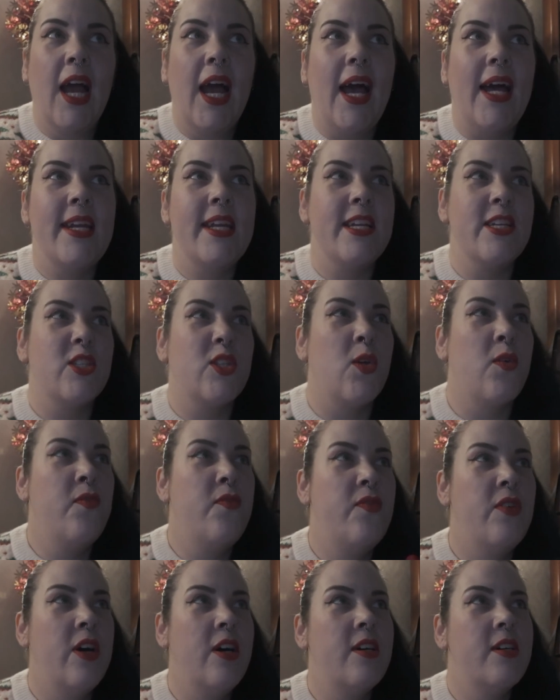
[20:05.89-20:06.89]
and it is the
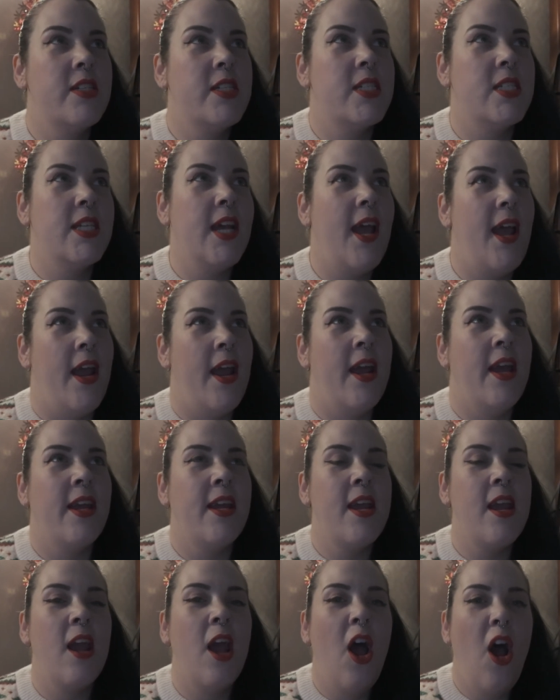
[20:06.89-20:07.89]
first
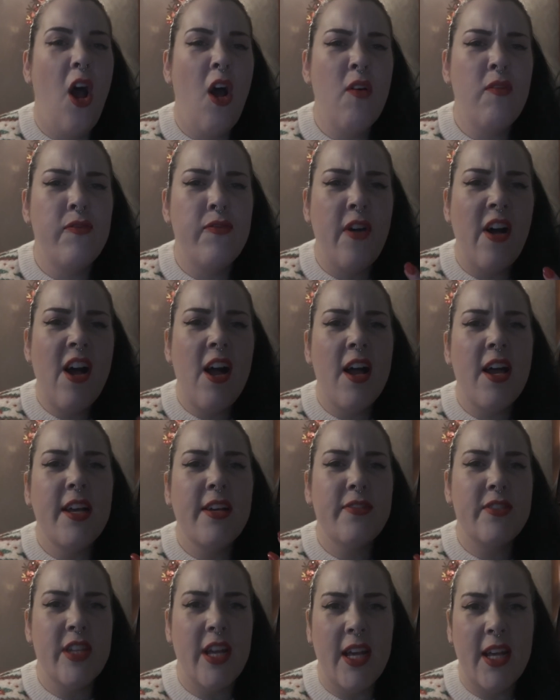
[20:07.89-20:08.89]
day of
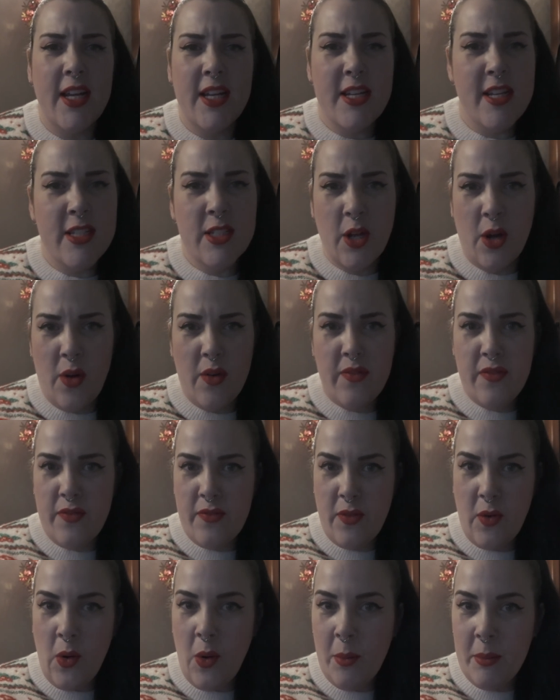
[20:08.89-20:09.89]
5 days off
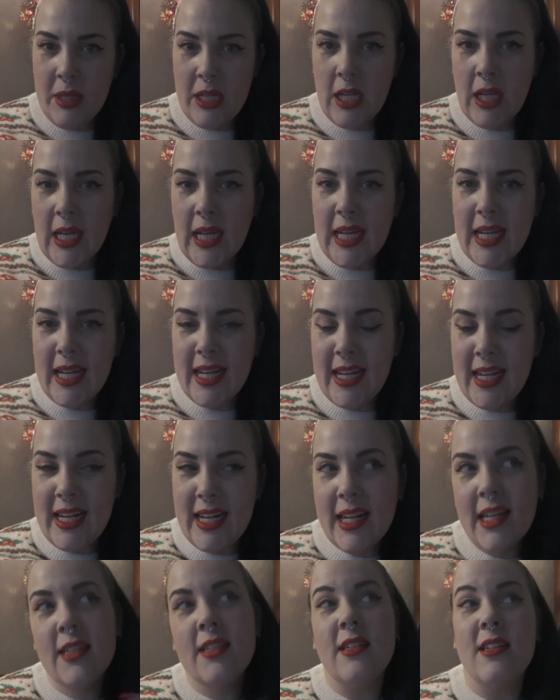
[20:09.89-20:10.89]
for
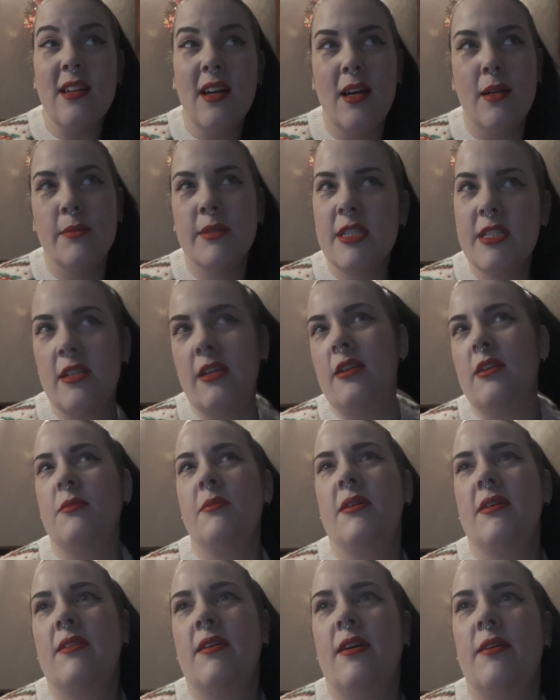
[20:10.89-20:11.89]
me. I'm excited
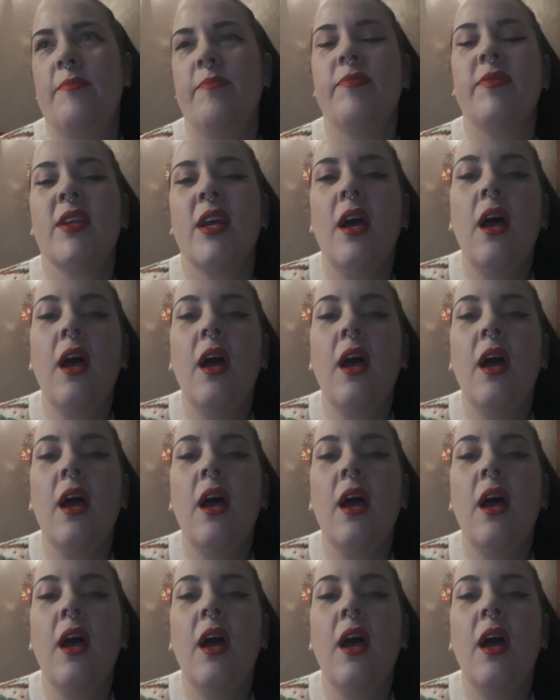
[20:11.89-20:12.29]
about that.